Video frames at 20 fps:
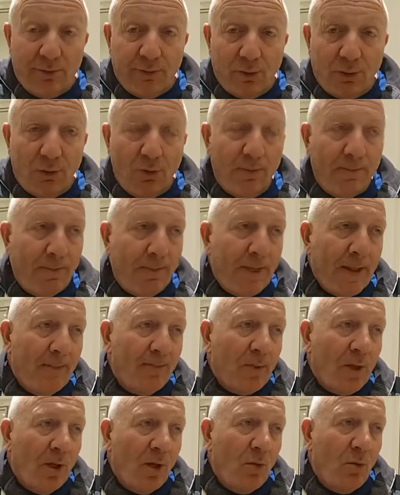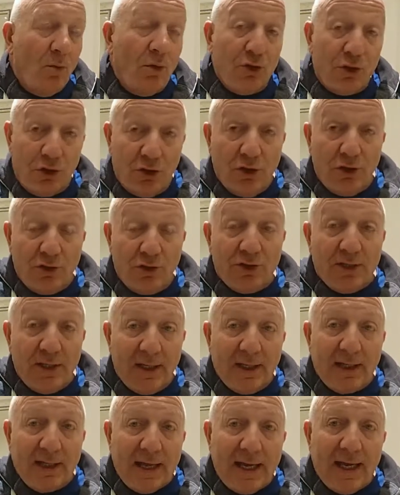for was
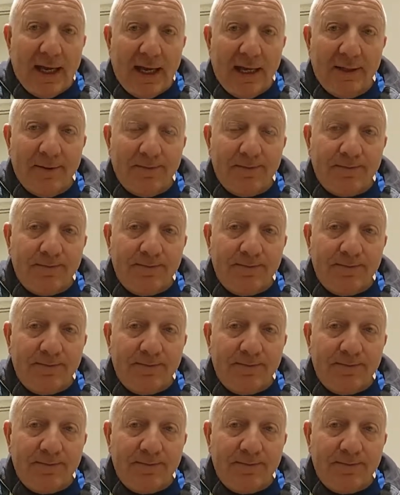courtesy and care.